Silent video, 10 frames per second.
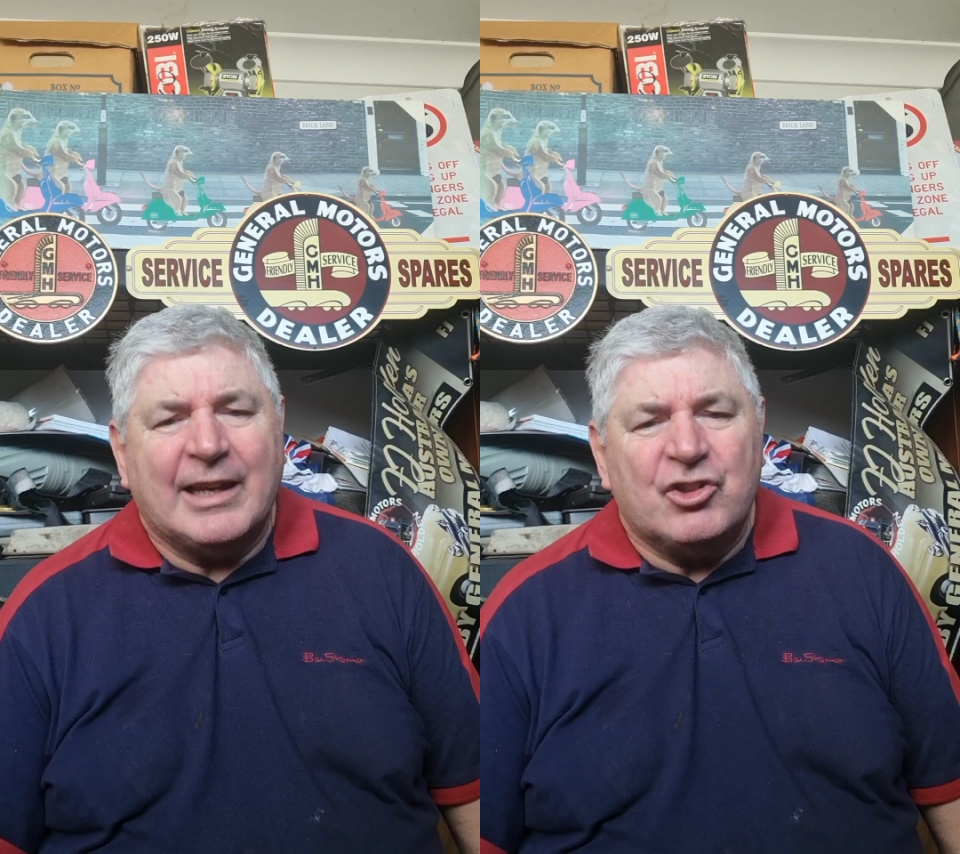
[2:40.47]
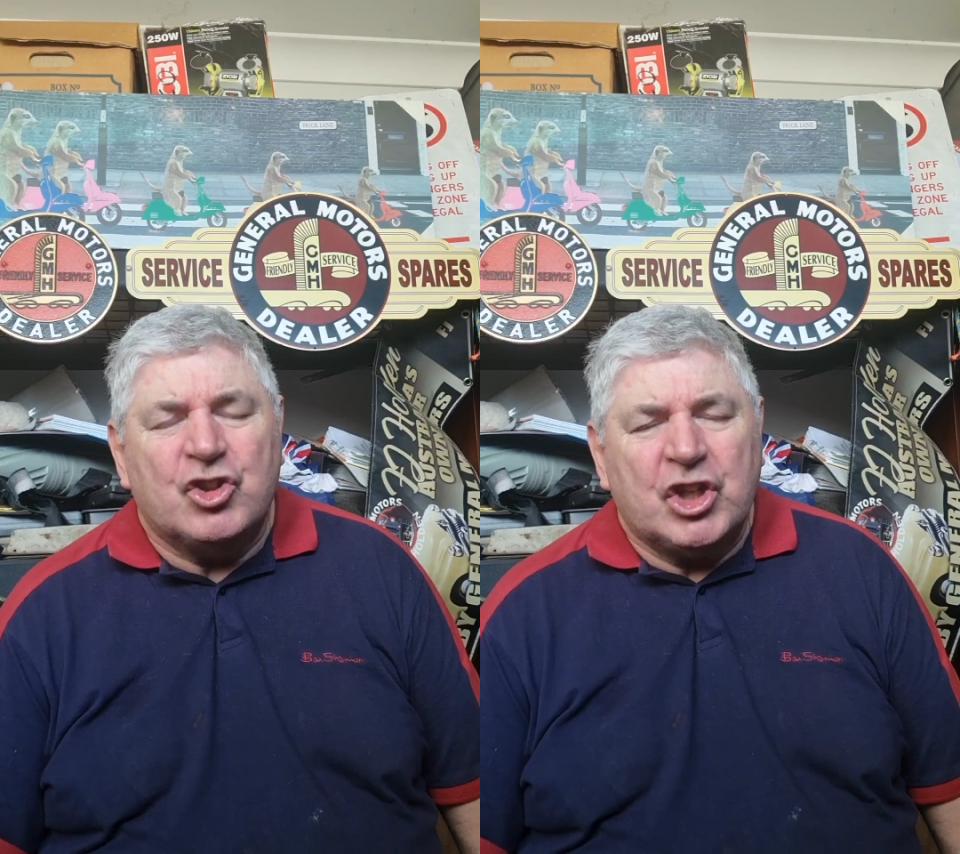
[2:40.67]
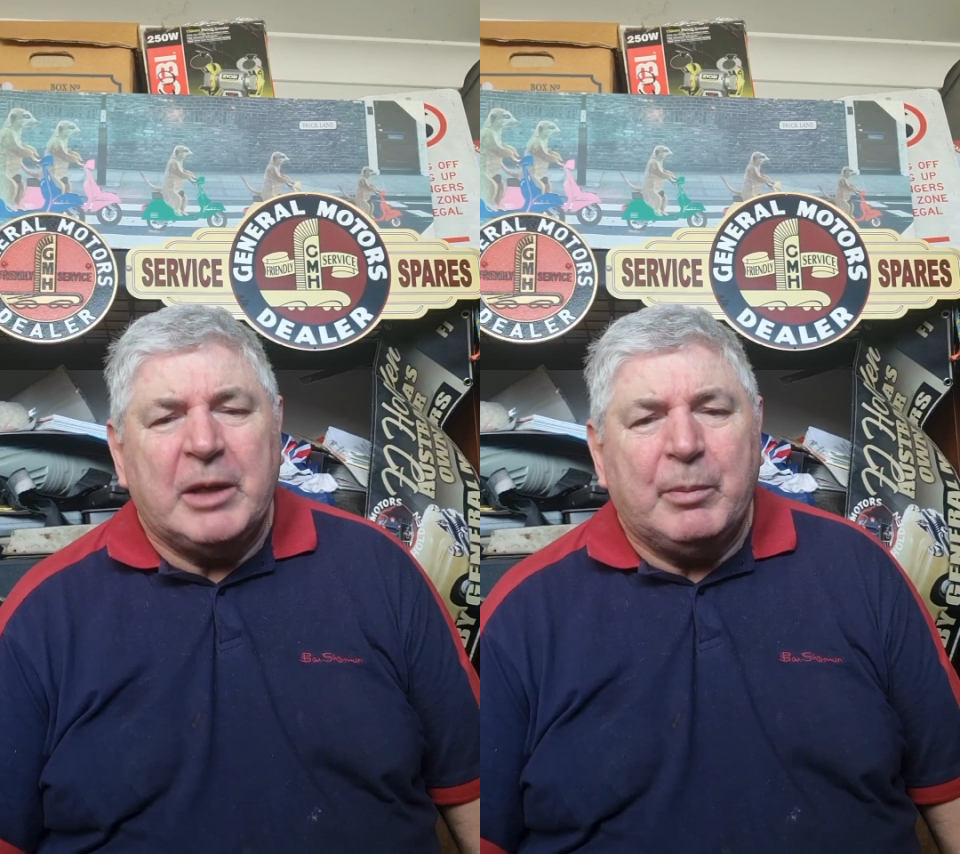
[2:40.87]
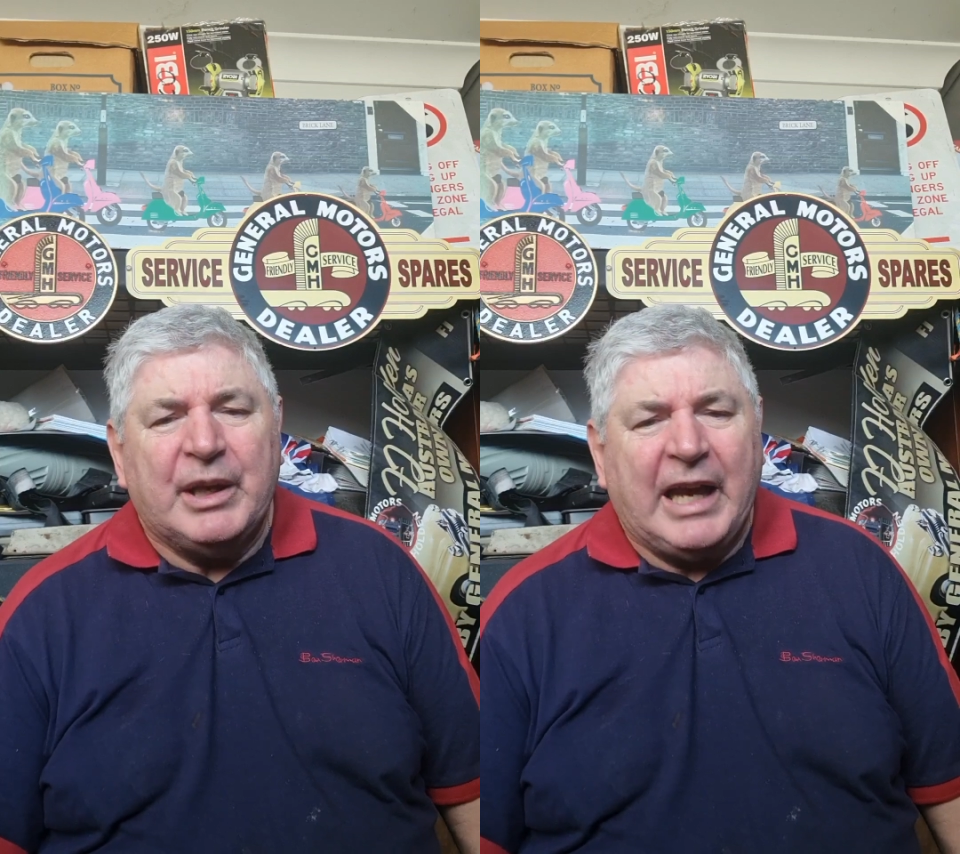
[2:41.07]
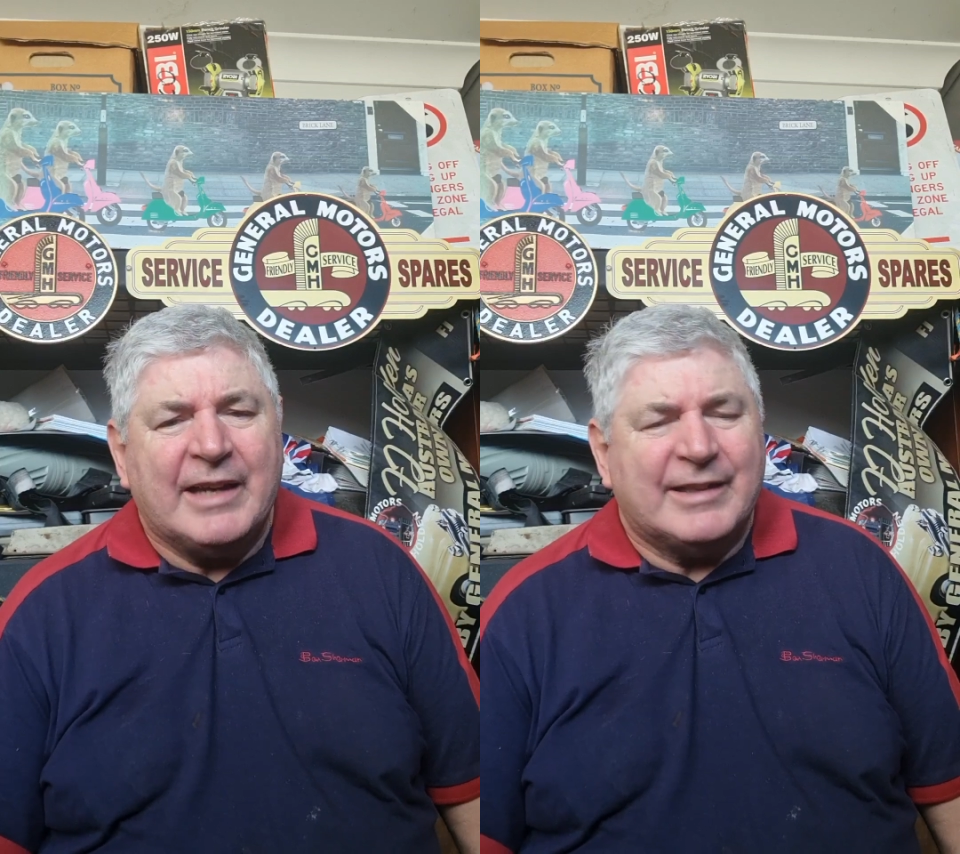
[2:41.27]
as
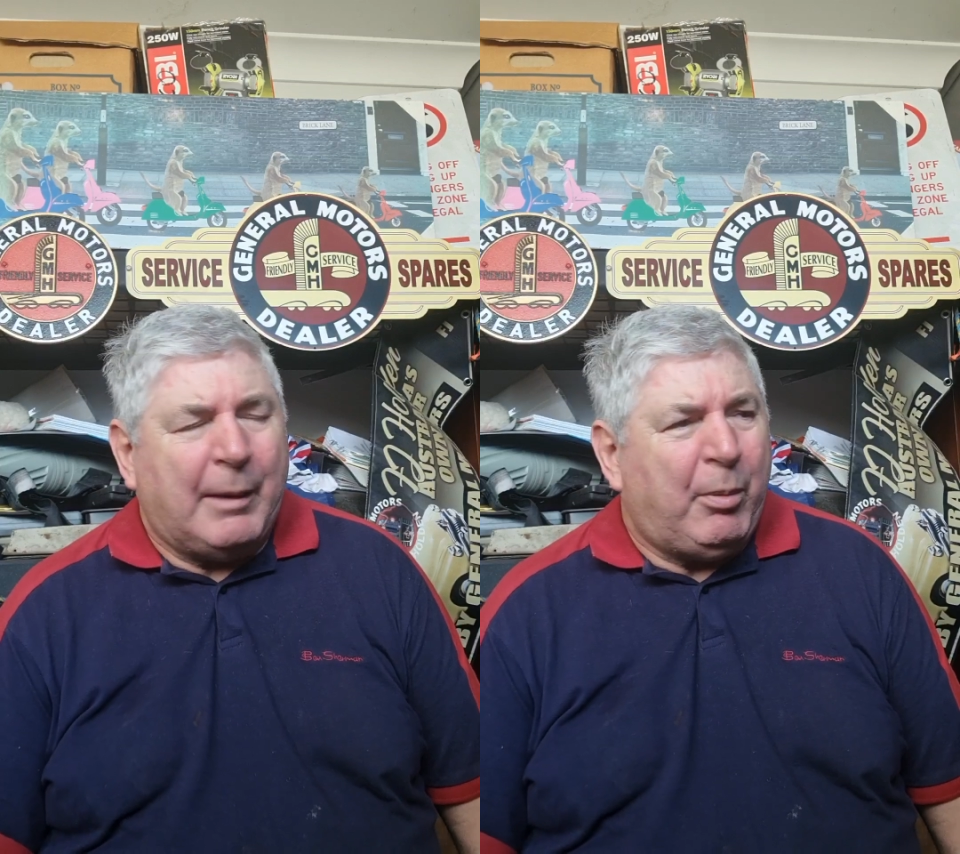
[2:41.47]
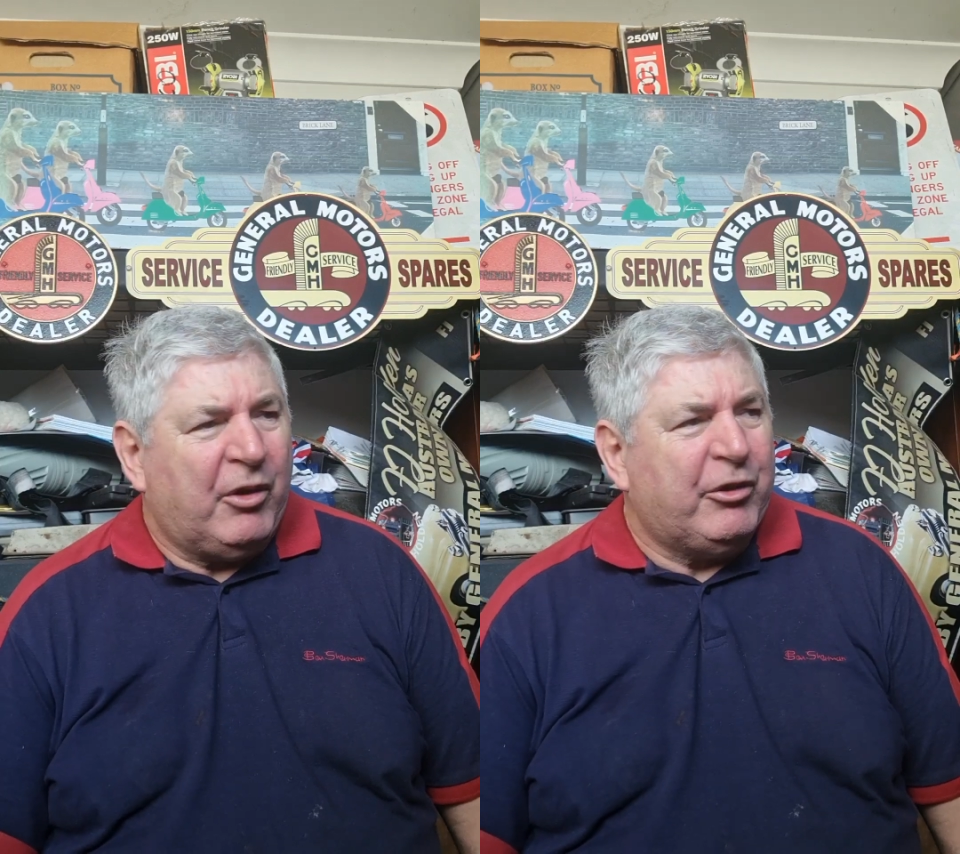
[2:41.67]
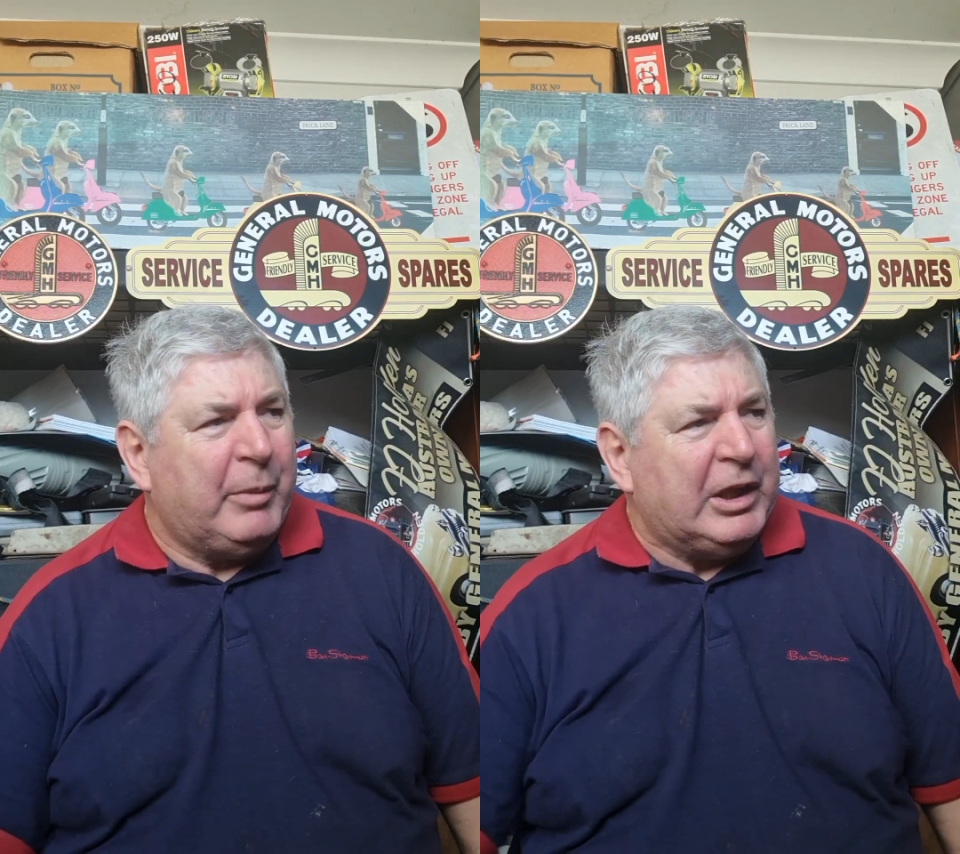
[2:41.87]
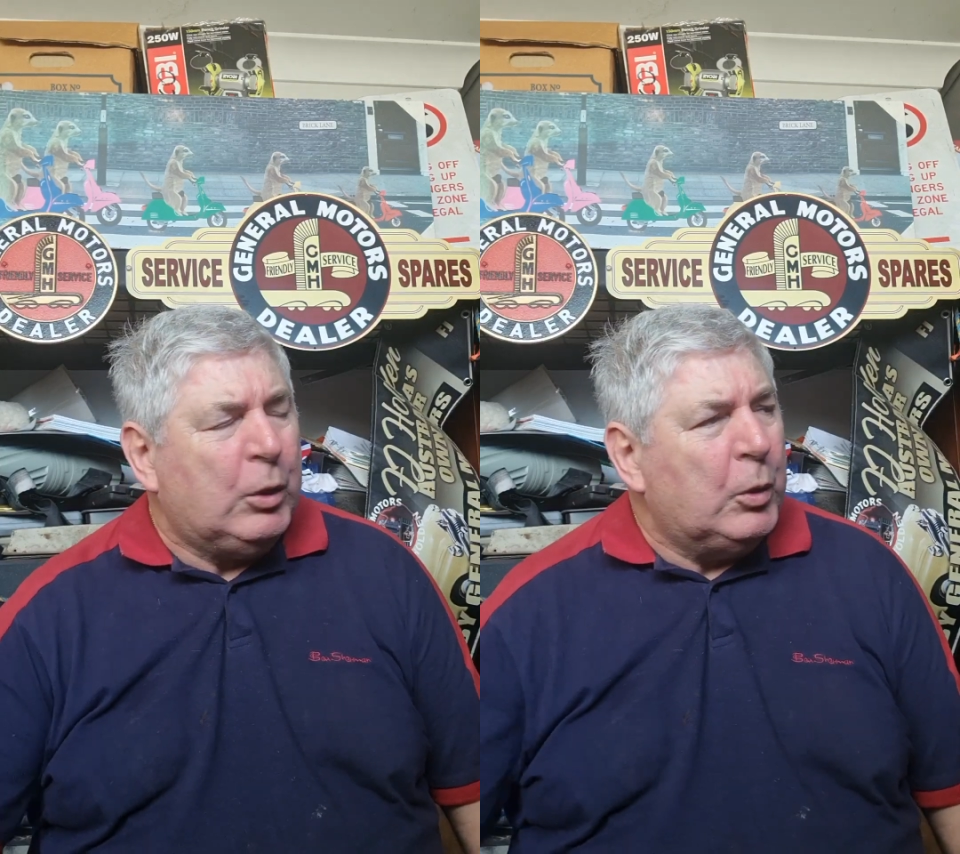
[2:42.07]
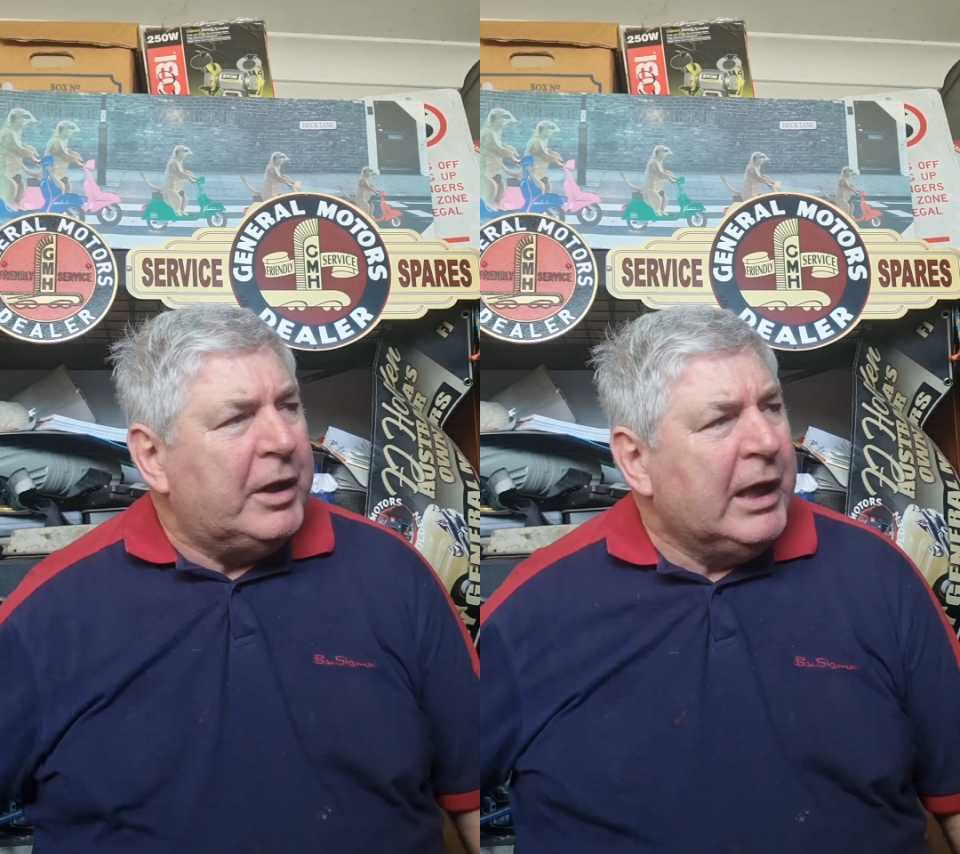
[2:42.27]
cheaply as they possibly
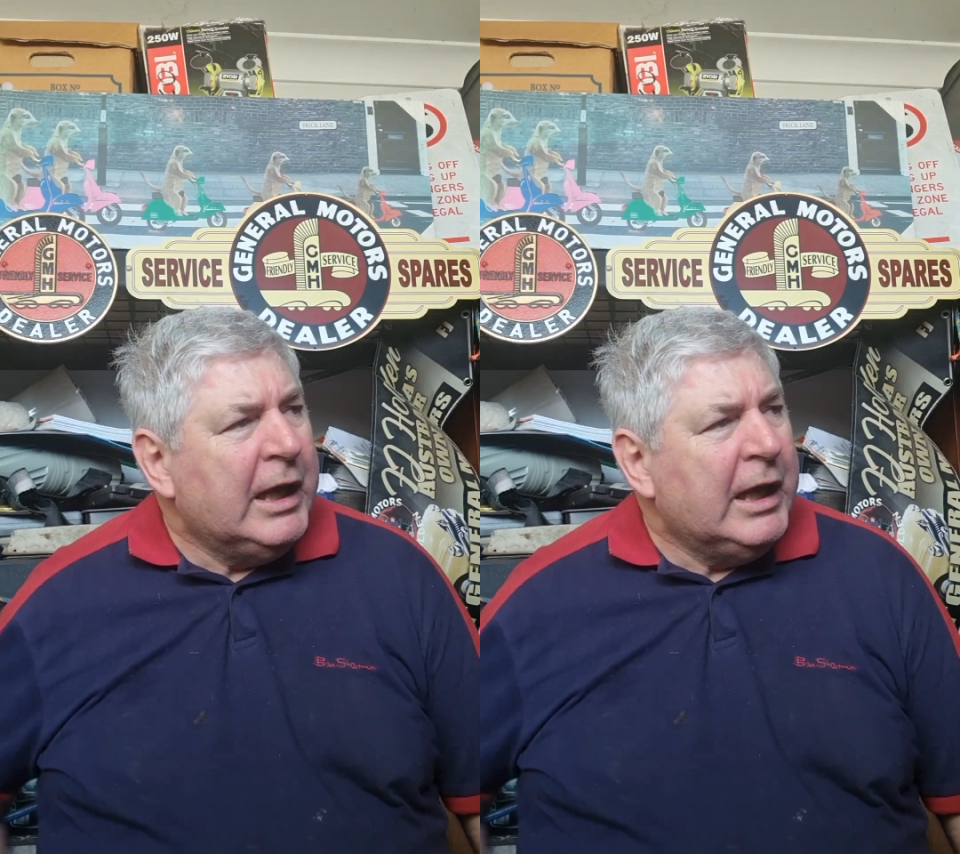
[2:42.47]
could.